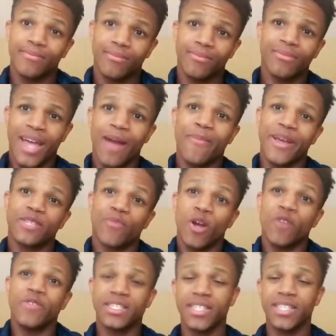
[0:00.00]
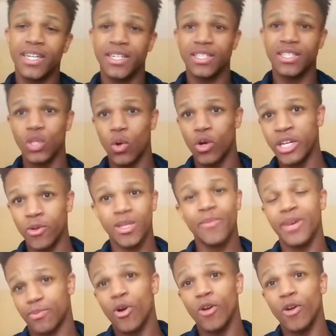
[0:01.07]
That makes perfect sense, Laura Ingraham. That makes
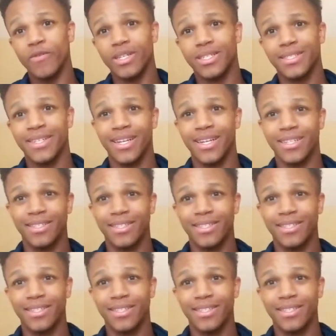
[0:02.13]
perfect sense.